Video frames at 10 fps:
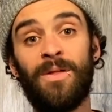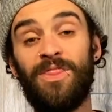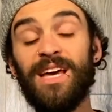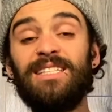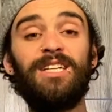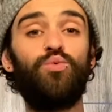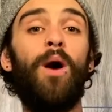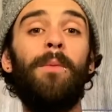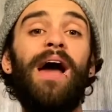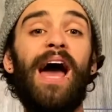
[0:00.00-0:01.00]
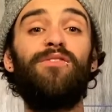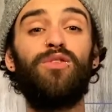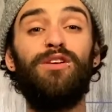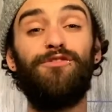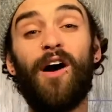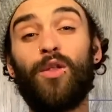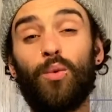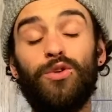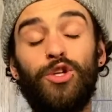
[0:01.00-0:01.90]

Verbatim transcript: This is what my heavenly Father will